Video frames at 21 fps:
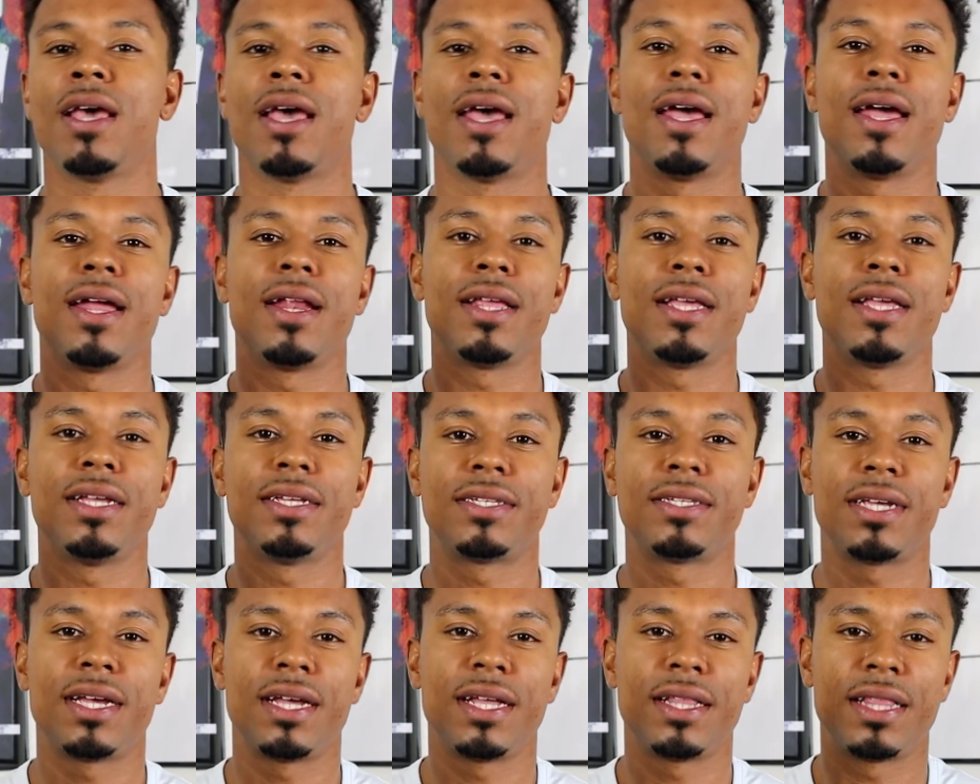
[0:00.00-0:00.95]
and he
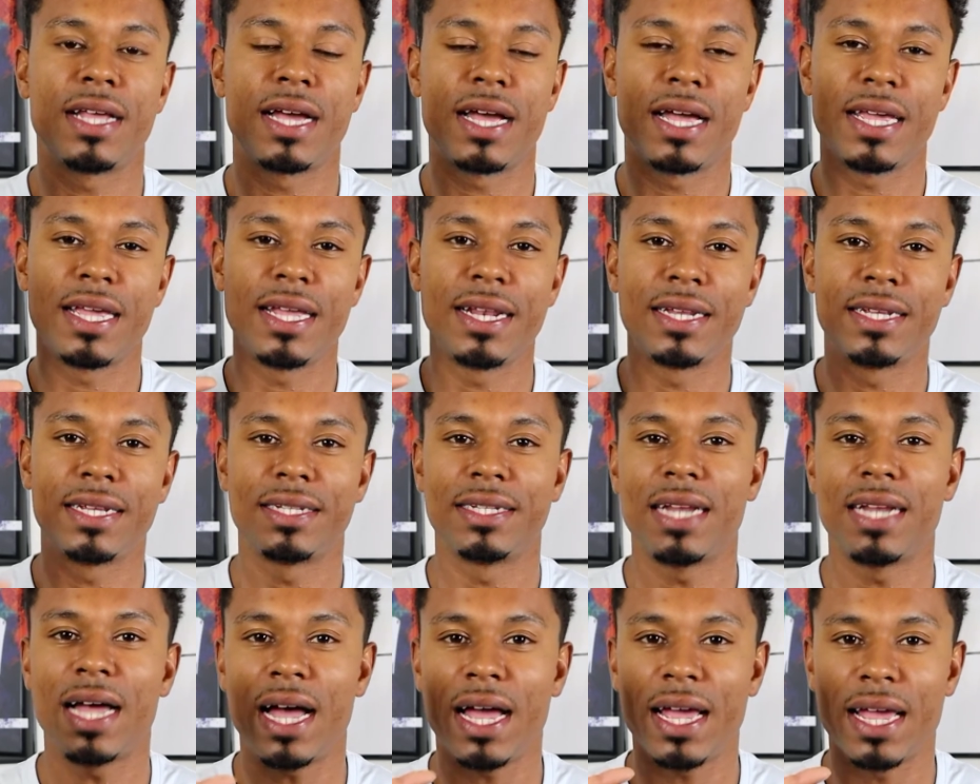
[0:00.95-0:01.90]
said that he does
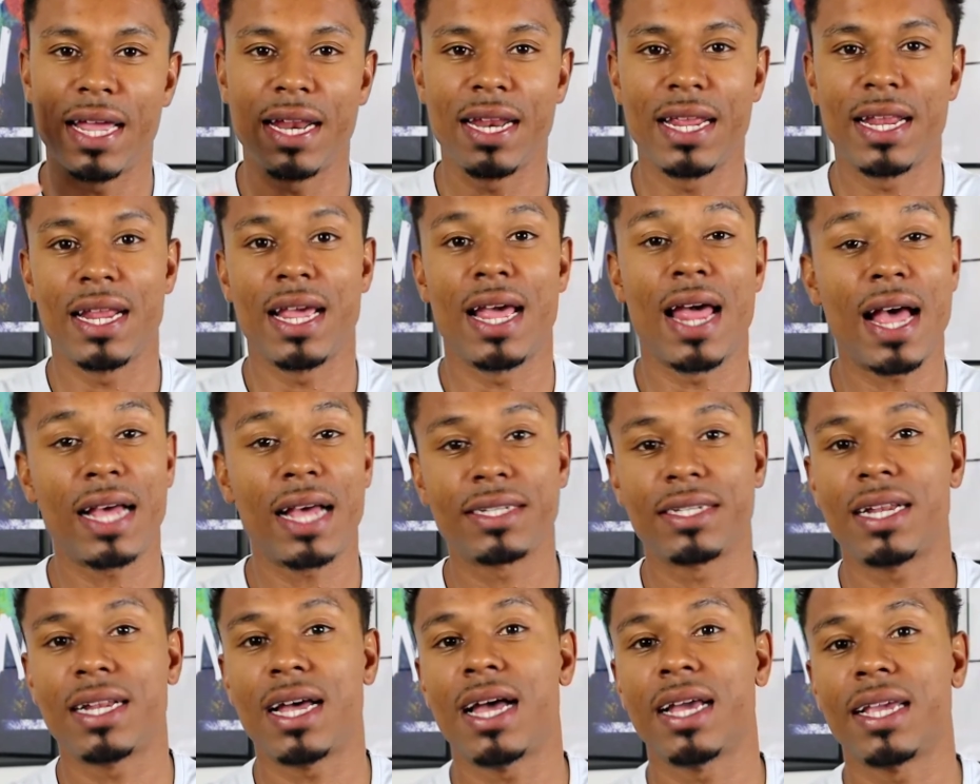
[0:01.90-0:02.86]
not and has
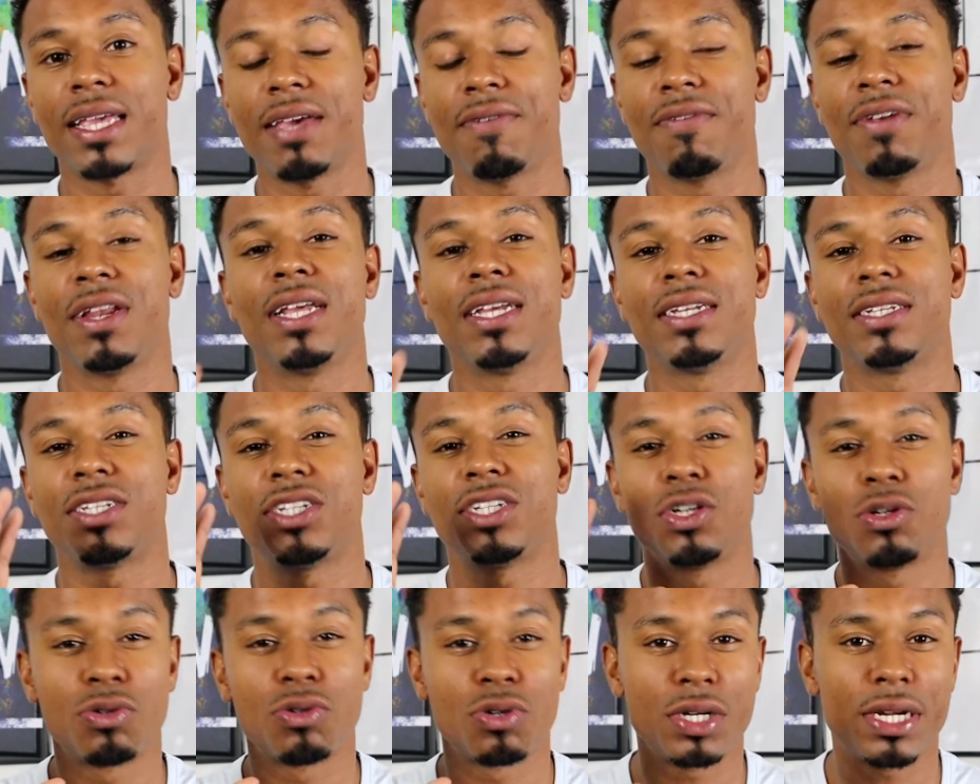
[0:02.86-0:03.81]
not given his
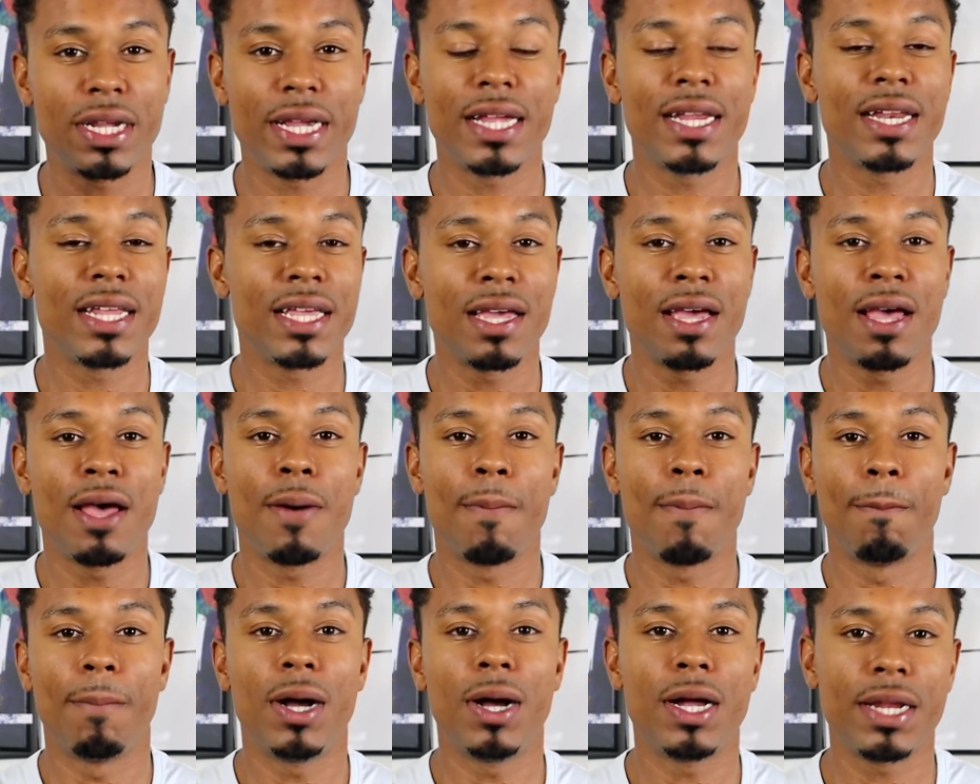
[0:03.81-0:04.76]
children any
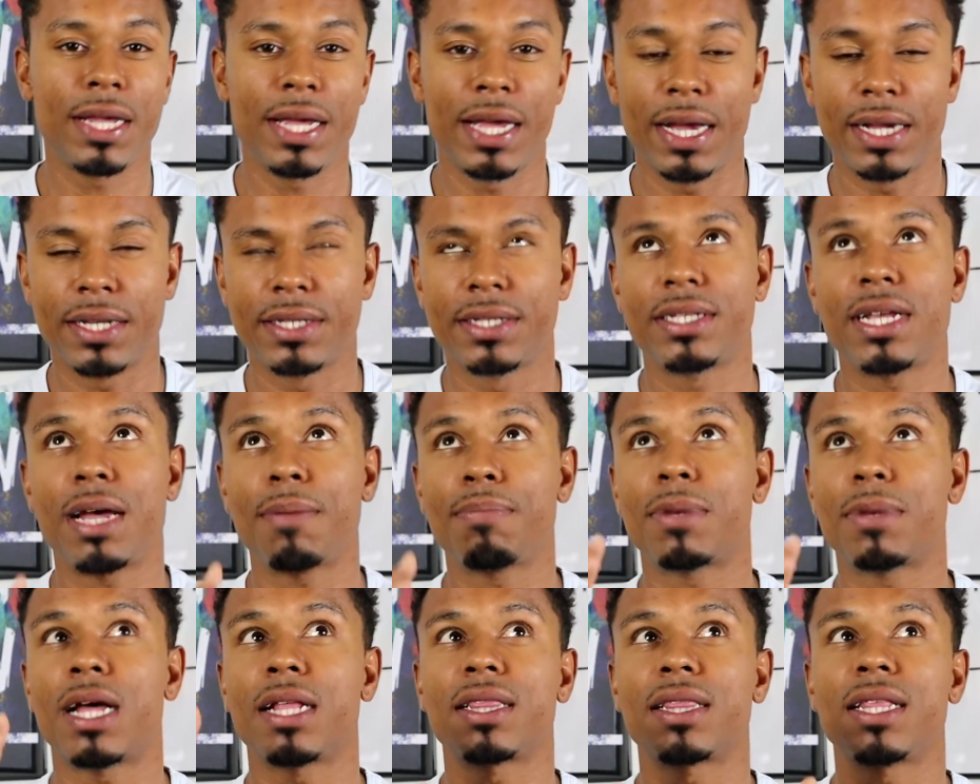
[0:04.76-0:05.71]
money
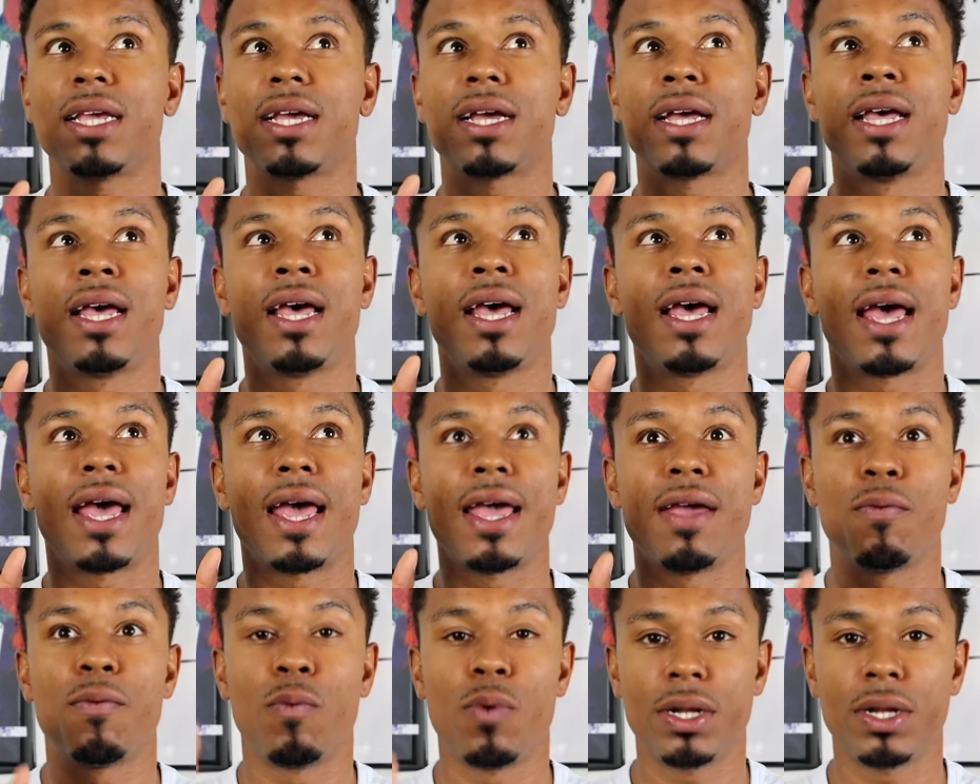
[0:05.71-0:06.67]
except, I think,
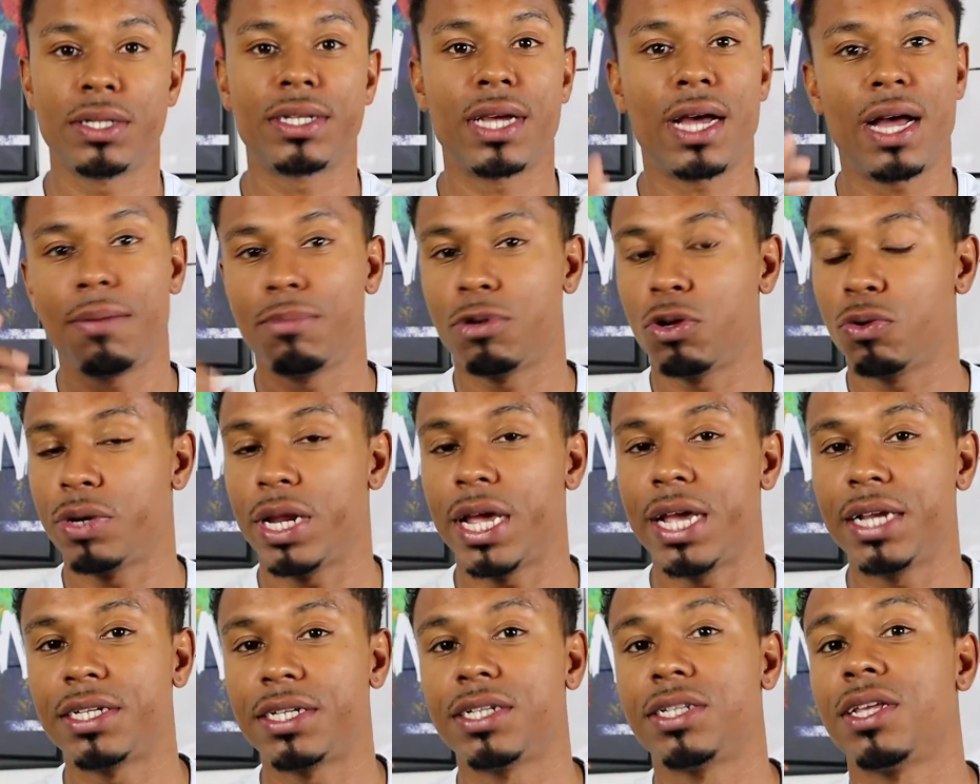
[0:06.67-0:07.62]
a one-time
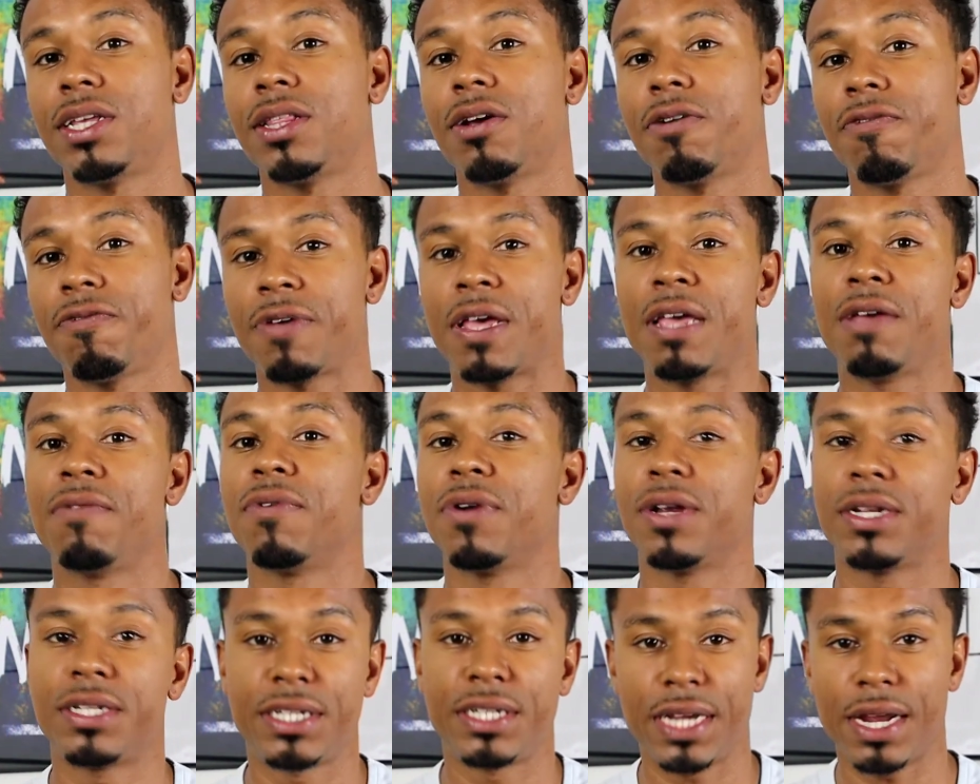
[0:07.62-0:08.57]
donation to their
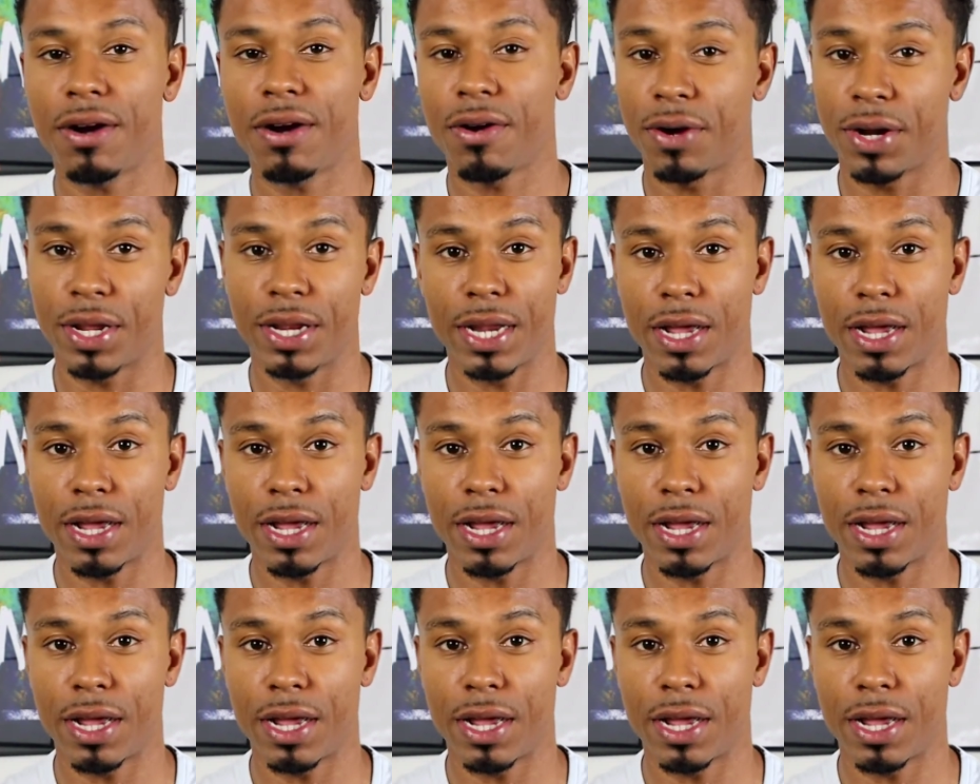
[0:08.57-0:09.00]
favorite charity.